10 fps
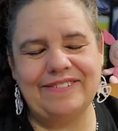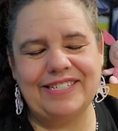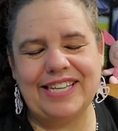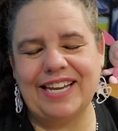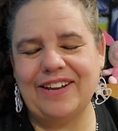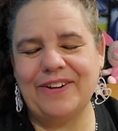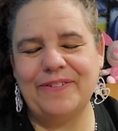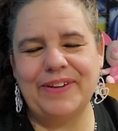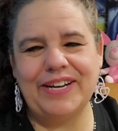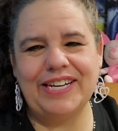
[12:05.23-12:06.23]
it was like, oh
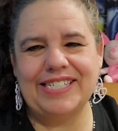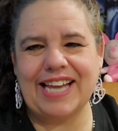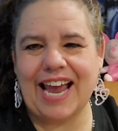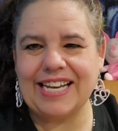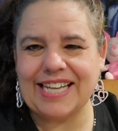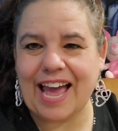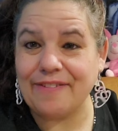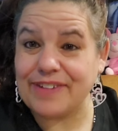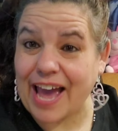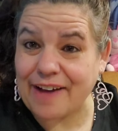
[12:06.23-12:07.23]
my goodness, I had to
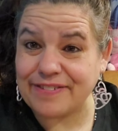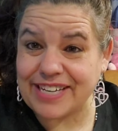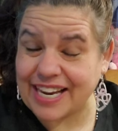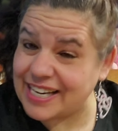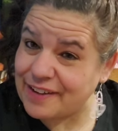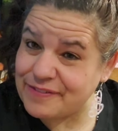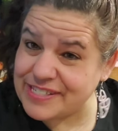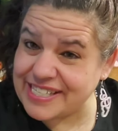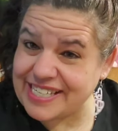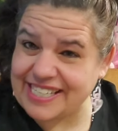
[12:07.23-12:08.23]
have to have to get that for
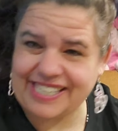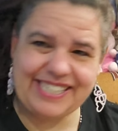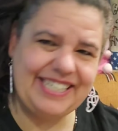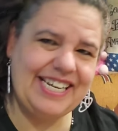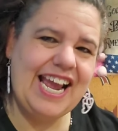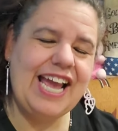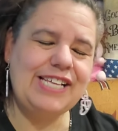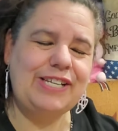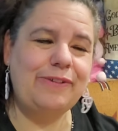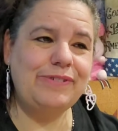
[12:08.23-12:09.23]
Cindy.
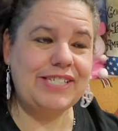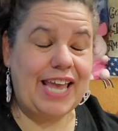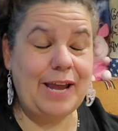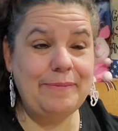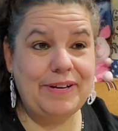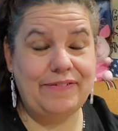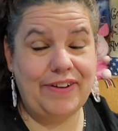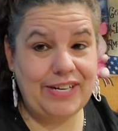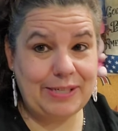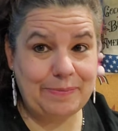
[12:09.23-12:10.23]
So it was came in a
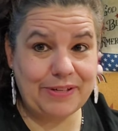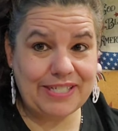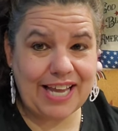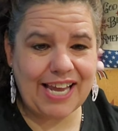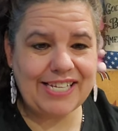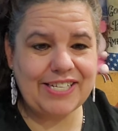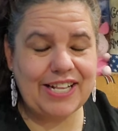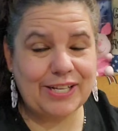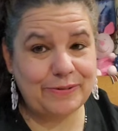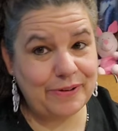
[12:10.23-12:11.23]
very small size, so
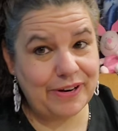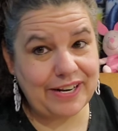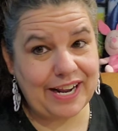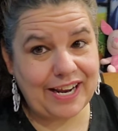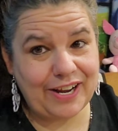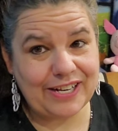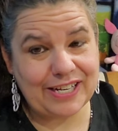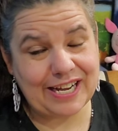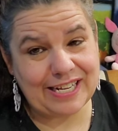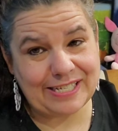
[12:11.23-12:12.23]
that's when I got
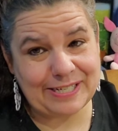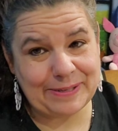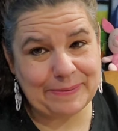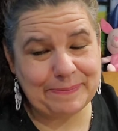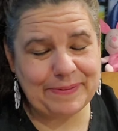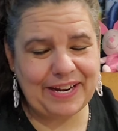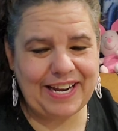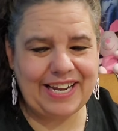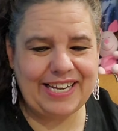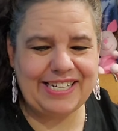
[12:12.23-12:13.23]
the custom.
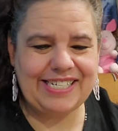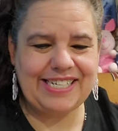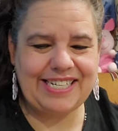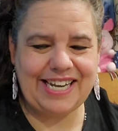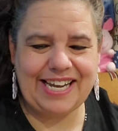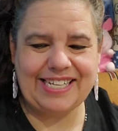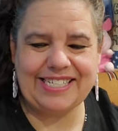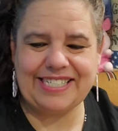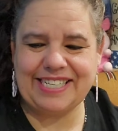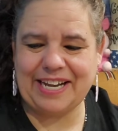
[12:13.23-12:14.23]
And
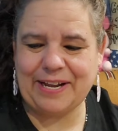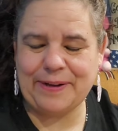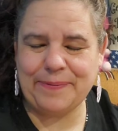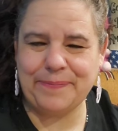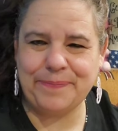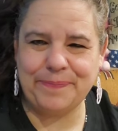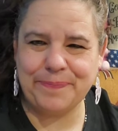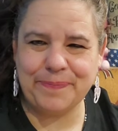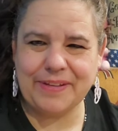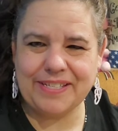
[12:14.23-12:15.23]
yes, um,
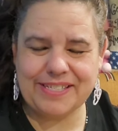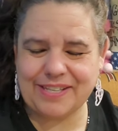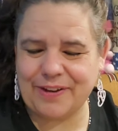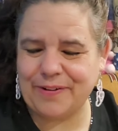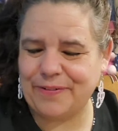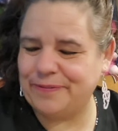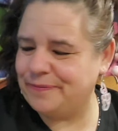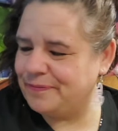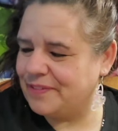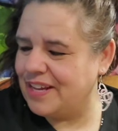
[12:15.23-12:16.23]
so
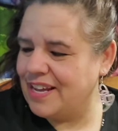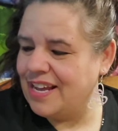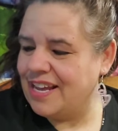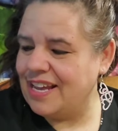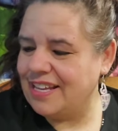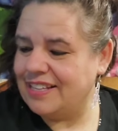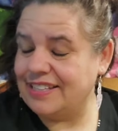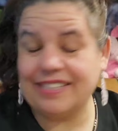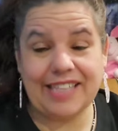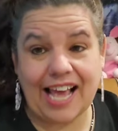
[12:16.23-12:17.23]

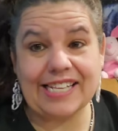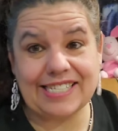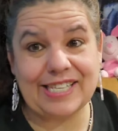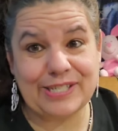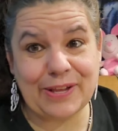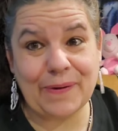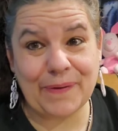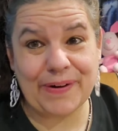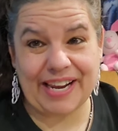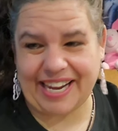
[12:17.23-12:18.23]
that's the
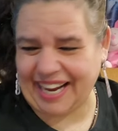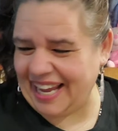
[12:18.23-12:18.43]
story.